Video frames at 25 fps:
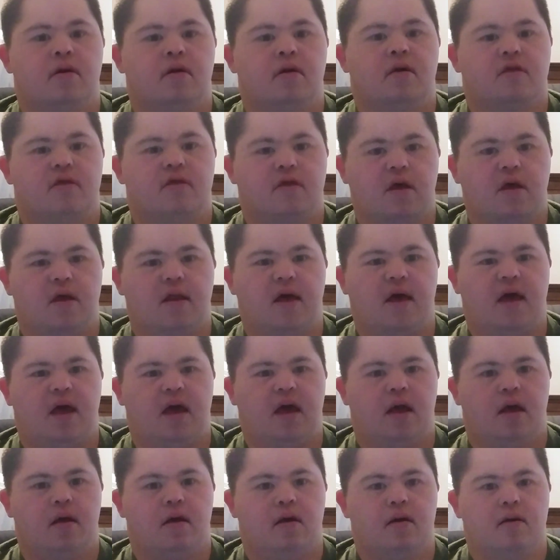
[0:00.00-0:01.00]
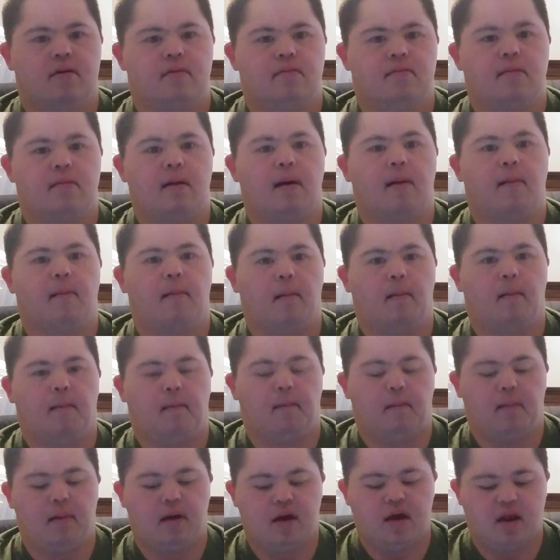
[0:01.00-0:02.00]
today
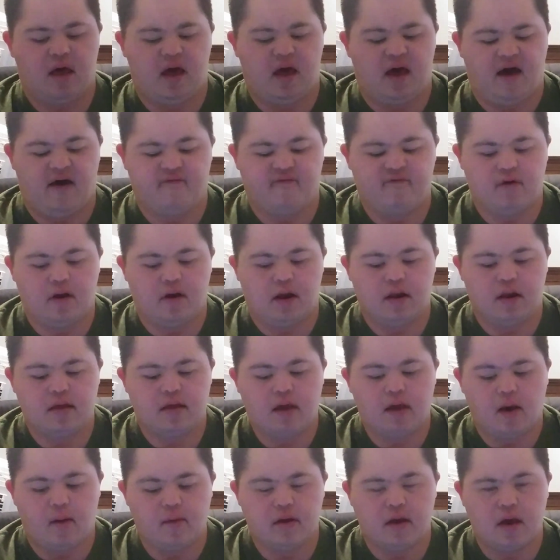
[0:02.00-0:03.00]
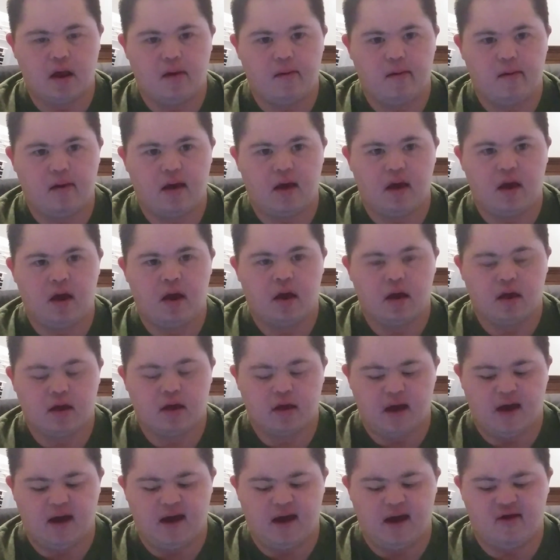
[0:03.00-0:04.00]
we're going to have the WWE
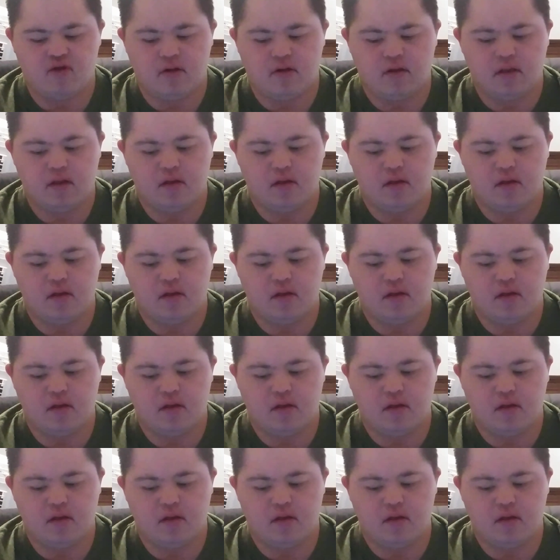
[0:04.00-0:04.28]
gave